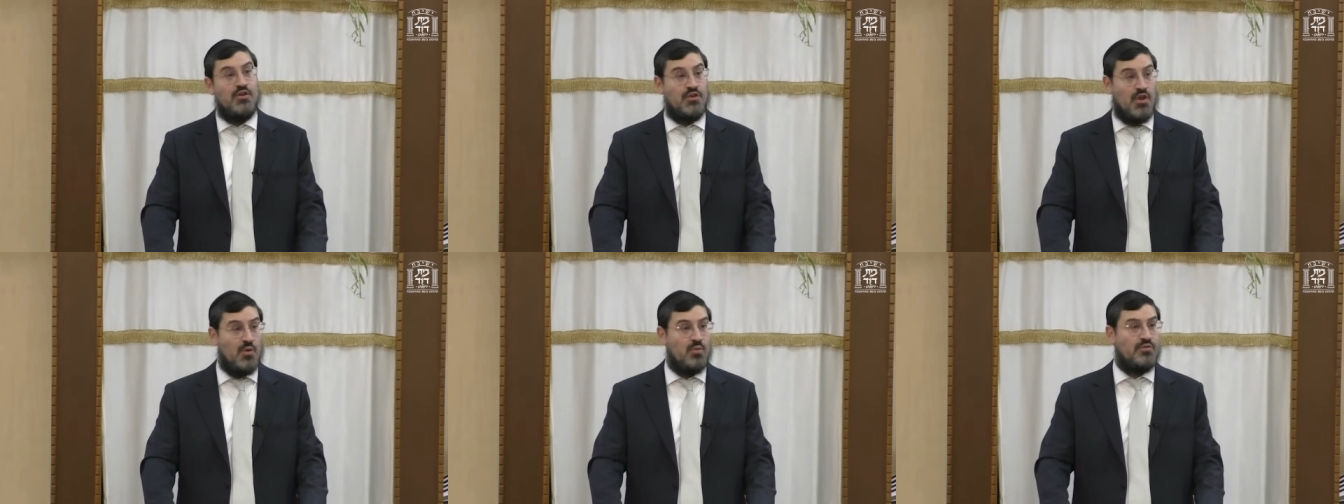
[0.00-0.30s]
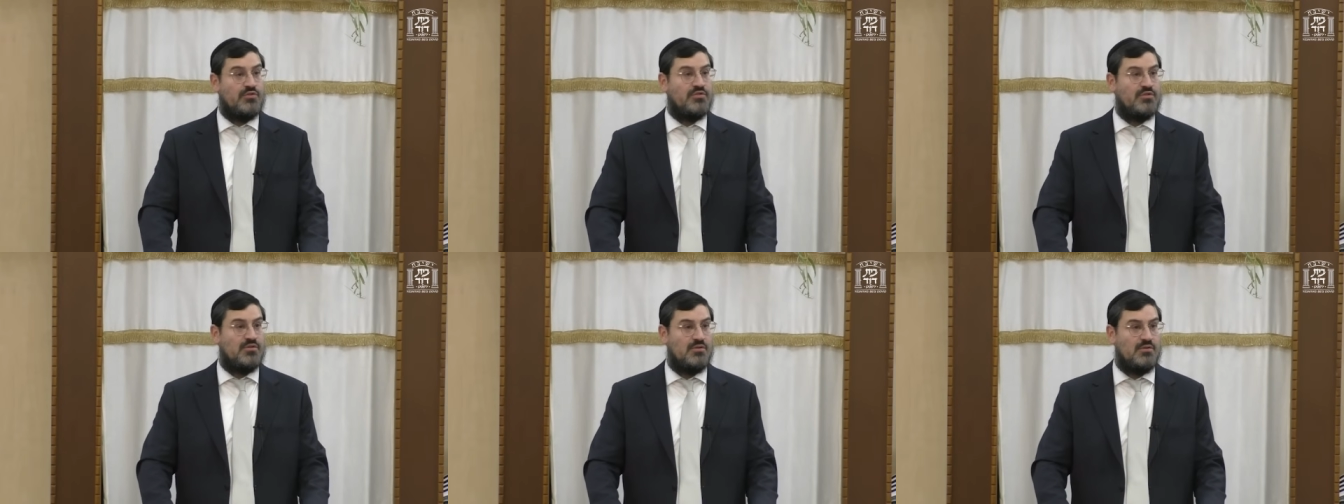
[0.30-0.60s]

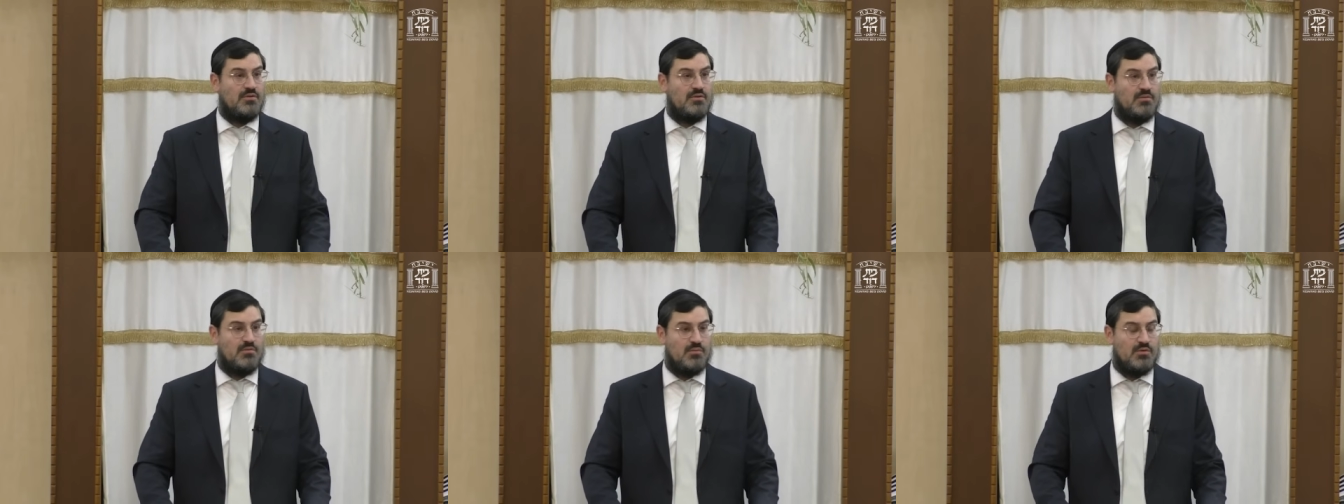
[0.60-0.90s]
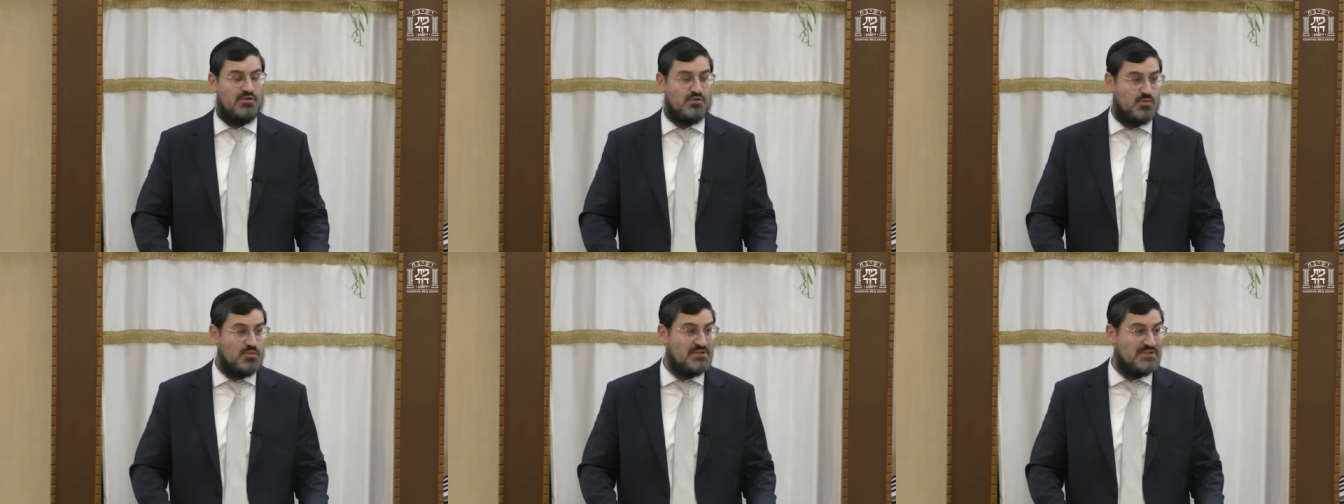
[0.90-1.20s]
note
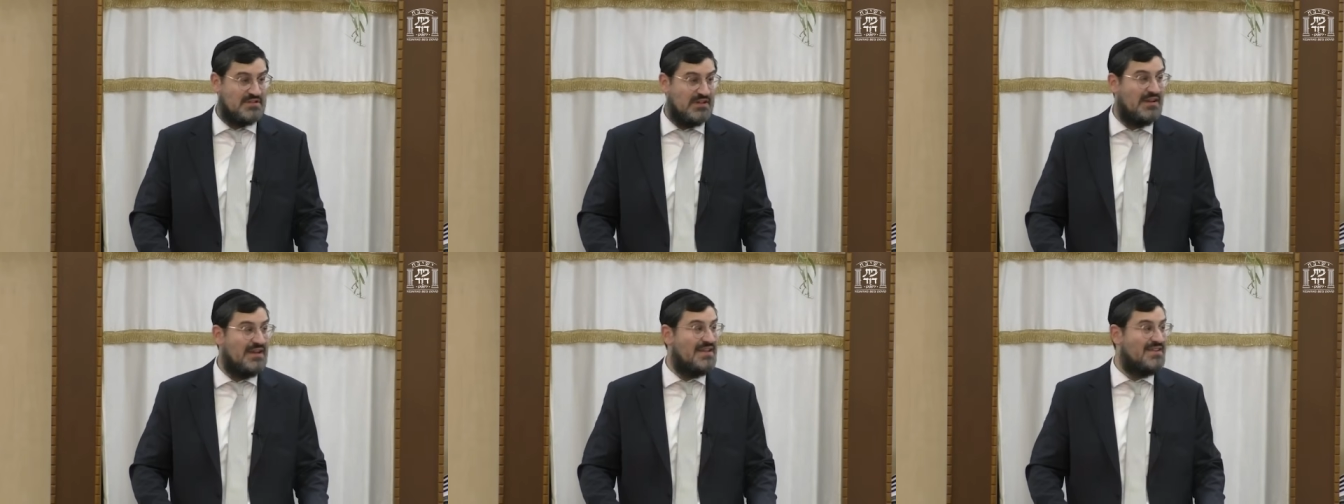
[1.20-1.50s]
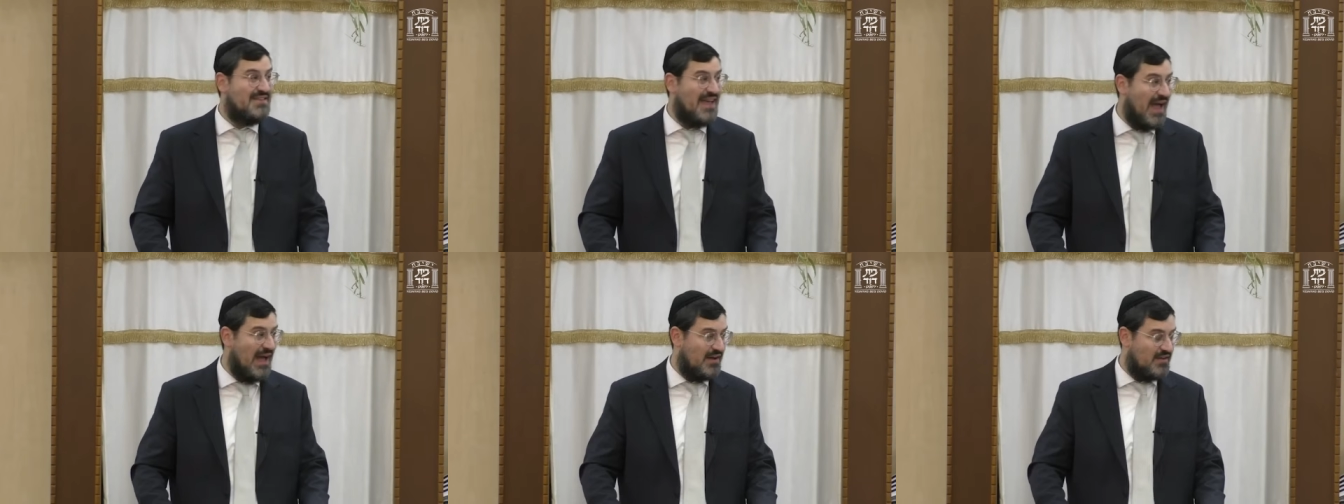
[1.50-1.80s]
which was still
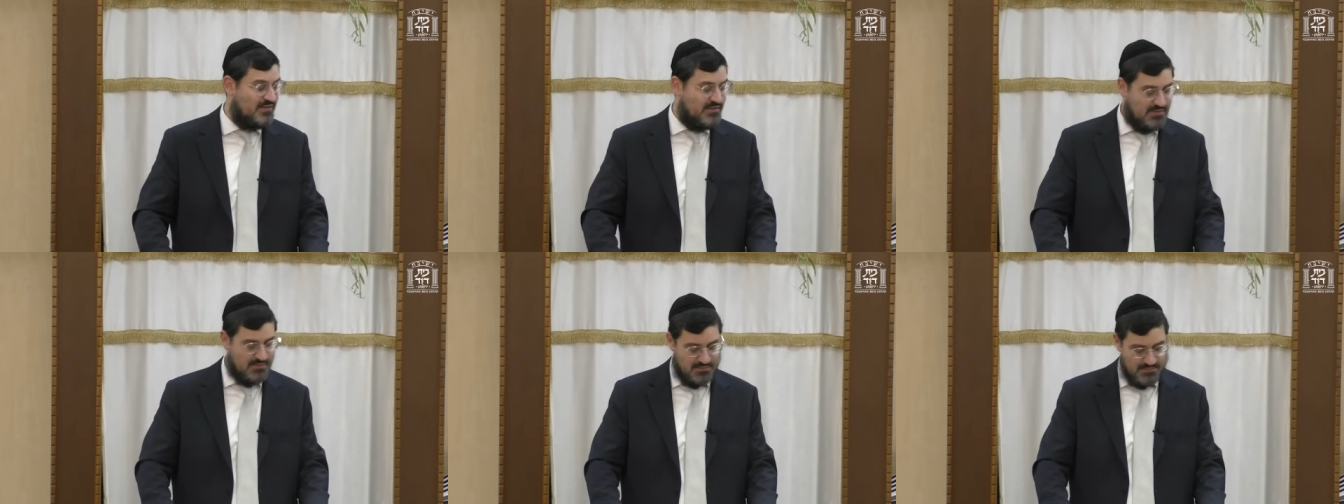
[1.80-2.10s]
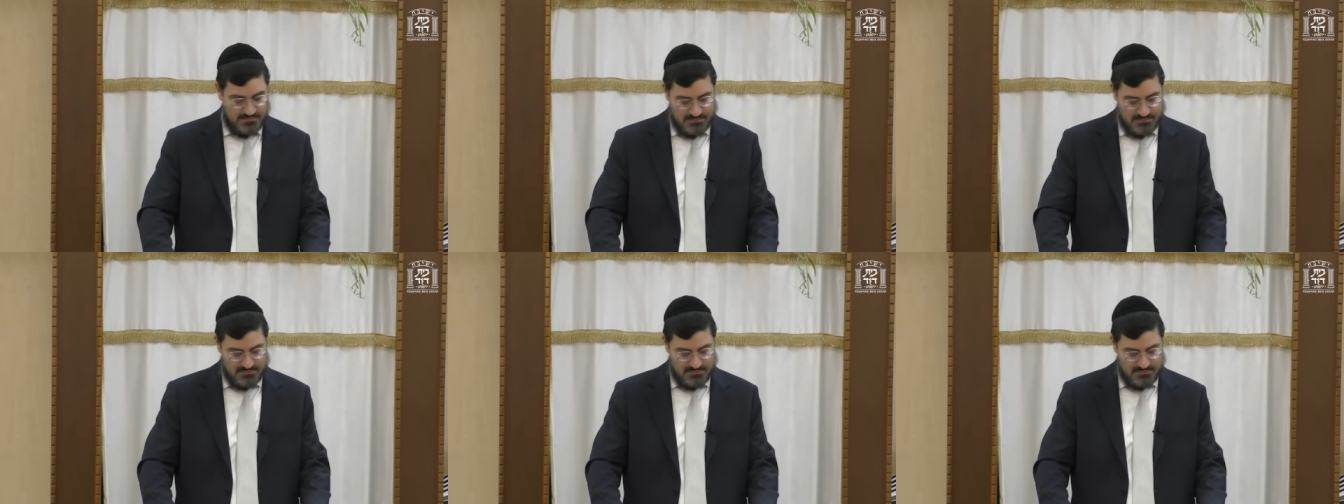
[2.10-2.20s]
intact.